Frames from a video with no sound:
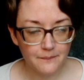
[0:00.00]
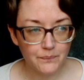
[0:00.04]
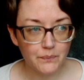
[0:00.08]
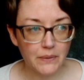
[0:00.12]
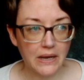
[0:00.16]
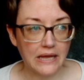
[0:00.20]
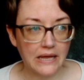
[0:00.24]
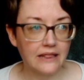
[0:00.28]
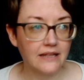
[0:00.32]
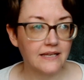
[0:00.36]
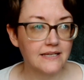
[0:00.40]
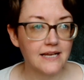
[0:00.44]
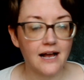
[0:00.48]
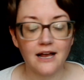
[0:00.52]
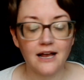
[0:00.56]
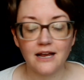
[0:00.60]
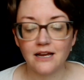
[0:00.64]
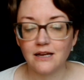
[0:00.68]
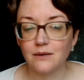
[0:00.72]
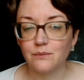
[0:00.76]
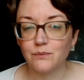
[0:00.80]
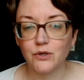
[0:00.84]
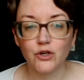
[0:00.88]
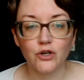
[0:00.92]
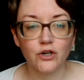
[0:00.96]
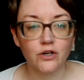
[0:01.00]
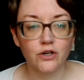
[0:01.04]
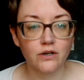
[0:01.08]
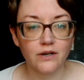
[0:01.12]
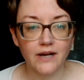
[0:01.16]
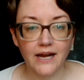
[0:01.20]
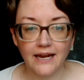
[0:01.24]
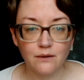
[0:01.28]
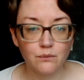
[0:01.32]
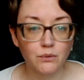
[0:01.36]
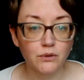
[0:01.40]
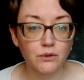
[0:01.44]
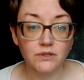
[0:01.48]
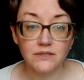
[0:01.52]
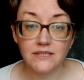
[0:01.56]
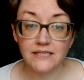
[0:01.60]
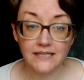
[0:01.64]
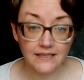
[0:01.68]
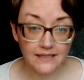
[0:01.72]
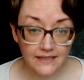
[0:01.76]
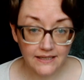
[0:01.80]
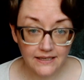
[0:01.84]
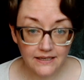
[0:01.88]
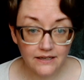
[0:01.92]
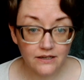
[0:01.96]
By the time you're able to
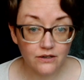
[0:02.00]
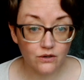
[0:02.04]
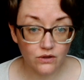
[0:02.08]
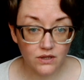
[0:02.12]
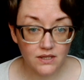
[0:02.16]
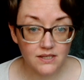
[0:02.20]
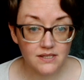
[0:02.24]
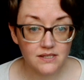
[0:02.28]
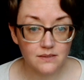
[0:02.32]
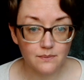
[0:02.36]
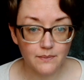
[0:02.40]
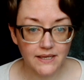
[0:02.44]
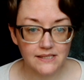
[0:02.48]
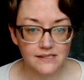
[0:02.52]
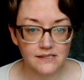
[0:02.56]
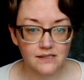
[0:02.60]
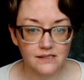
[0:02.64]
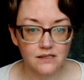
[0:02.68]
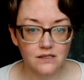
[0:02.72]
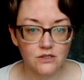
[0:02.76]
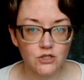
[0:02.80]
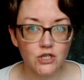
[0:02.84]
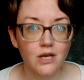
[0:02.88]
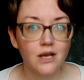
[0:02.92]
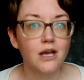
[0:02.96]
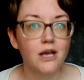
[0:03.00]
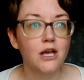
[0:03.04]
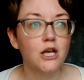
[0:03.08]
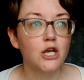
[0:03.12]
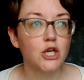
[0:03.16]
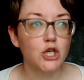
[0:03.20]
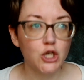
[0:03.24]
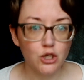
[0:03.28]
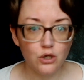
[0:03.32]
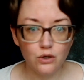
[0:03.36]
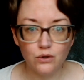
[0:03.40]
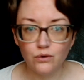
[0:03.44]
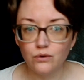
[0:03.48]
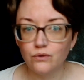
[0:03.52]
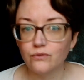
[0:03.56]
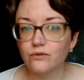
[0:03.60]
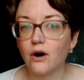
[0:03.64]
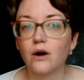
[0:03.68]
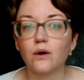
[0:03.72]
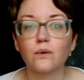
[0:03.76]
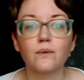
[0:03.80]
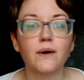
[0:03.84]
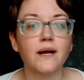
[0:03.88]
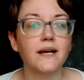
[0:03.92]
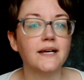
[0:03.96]
hear this message, you've
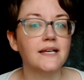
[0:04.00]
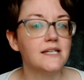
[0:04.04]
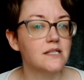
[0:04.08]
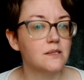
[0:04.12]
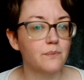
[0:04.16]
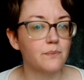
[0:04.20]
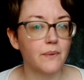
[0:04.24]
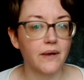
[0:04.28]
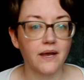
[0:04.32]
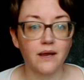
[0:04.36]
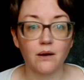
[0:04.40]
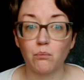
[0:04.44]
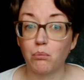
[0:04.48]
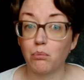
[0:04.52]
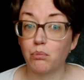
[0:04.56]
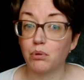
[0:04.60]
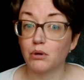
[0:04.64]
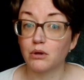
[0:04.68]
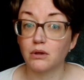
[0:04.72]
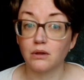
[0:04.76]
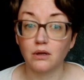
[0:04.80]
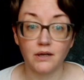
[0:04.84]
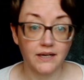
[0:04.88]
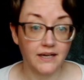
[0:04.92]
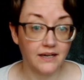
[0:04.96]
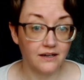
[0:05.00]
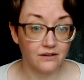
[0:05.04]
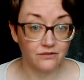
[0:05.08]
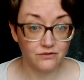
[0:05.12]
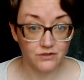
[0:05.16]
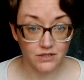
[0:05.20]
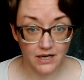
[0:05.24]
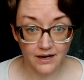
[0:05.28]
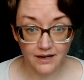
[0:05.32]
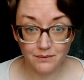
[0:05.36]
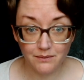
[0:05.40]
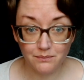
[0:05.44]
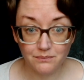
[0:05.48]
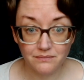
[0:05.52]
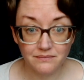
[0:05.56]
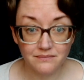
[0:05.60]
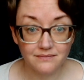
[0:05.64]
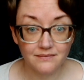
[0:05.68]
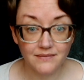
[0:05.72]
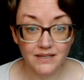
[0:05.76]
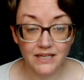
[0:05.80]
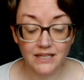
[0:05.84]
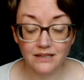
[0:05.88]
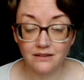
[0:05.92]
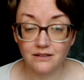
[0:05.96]
already spent plenty of time
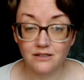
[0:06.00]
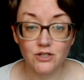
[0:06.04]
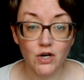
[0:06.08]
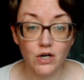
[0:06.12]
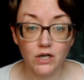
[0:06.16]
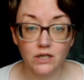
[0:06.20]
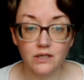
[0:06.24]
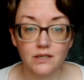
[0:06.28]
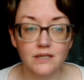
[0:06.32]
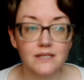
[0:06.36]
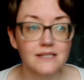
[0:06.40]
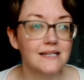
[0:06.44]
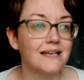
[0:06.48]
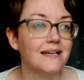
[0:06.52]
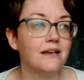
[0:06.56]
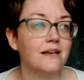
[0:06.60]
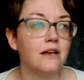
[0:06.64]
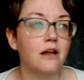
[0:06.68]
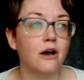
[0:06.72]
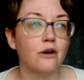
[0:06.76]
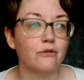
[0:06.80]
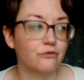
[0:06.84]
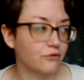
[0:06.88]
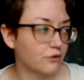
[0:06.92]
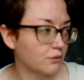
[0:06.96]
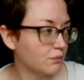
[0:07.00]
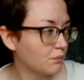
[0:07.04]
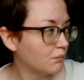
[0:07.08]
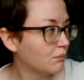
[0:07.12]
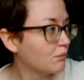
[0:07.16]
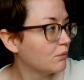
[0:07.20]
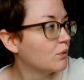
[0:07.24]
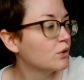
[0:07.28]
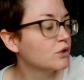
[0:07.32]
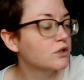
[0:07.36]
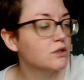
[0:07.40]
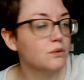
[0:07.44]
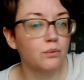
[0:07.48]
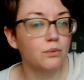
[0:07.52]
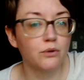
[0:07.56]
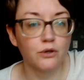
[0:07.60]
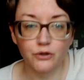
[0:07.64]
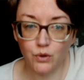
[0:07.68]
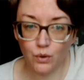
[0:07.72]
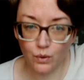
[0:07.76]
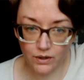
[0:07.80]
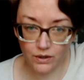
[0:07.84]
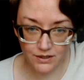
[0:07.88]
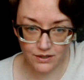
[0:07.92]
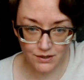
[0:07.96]
in the darkness, enough for multiple
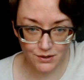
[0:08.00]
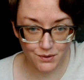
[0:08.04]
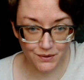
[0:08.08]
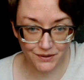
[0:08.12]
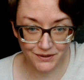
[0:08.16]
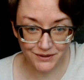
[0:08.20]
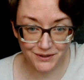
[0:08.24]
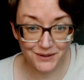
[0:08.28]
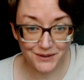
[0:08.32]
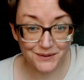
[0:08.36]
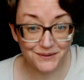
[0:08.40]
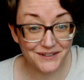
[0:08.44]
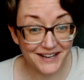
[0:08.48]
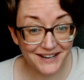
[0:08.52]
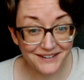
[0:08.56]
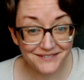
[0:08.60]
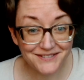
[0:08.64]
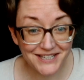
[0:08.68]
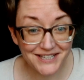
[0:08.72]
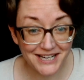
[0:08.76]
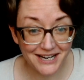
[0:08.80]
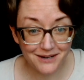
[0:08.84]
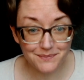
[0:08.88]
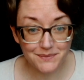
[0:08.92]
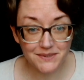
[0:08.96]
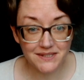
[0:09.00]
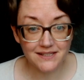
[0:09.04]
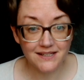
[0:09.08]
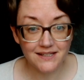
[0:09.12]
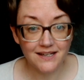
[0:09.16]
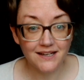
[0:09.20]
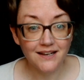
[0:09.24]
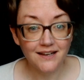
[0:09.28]
Taurus North Node lifetimes,